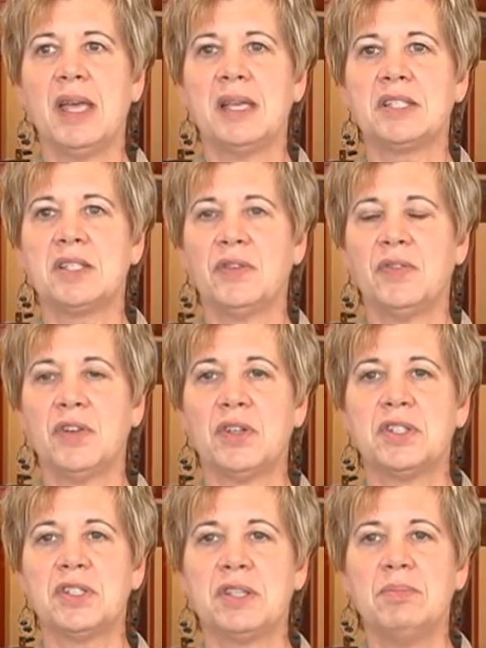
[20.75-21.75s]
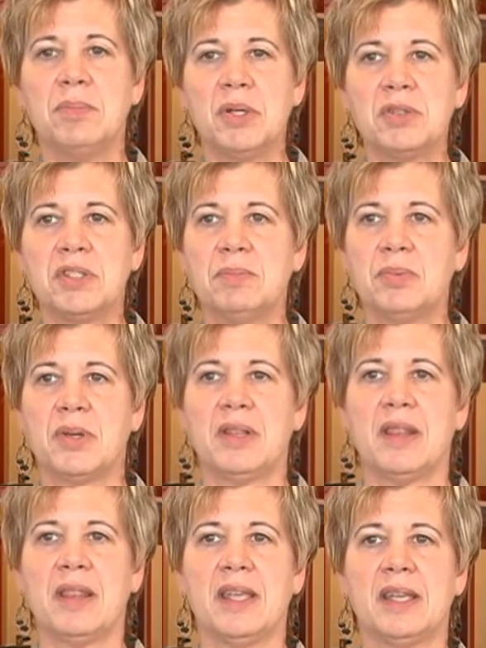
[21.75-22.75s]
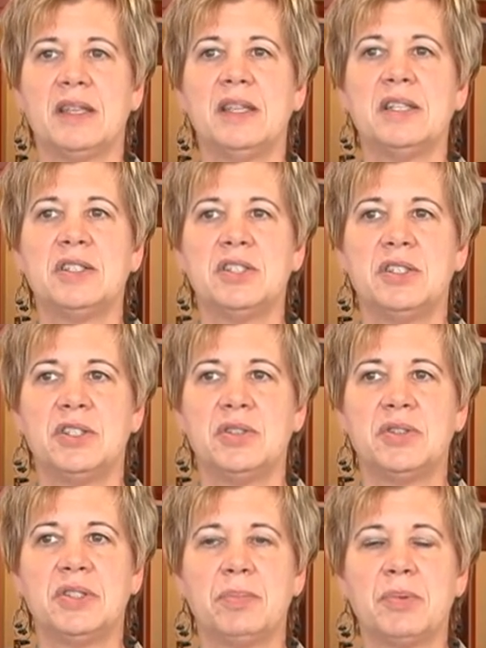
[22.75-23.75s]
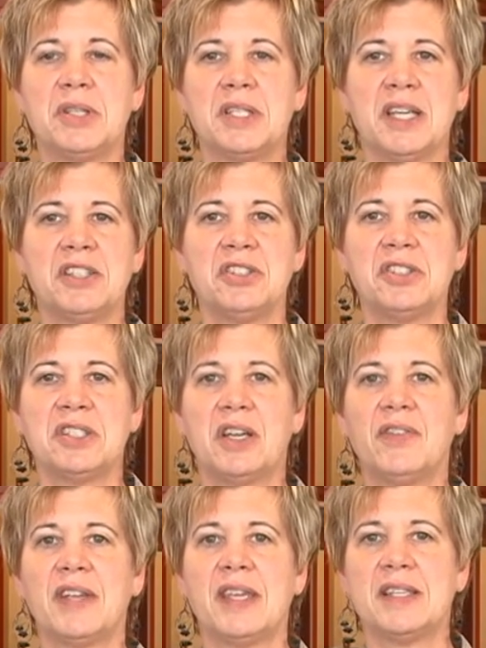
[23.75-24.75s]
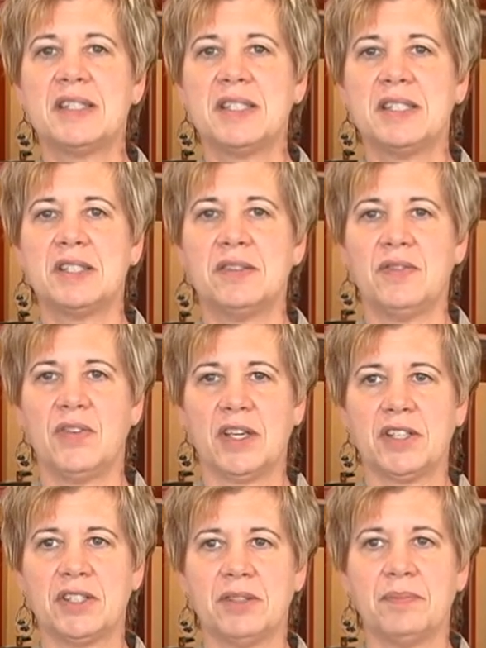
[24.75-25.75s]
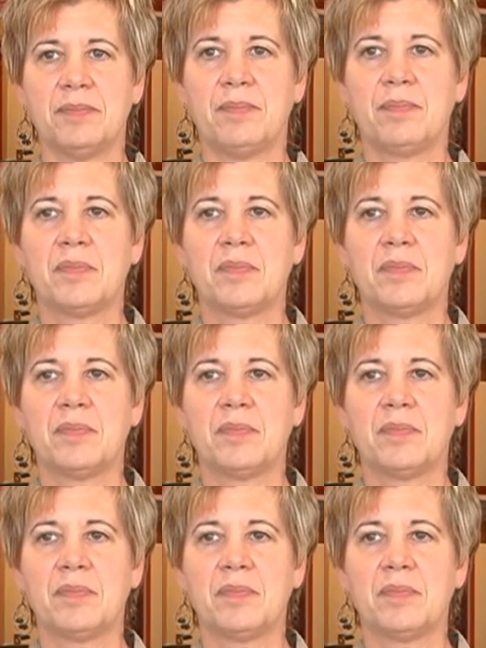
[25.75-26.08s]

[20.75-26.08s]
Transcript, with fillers: as the first and most important thing to do to protect yourself against this infection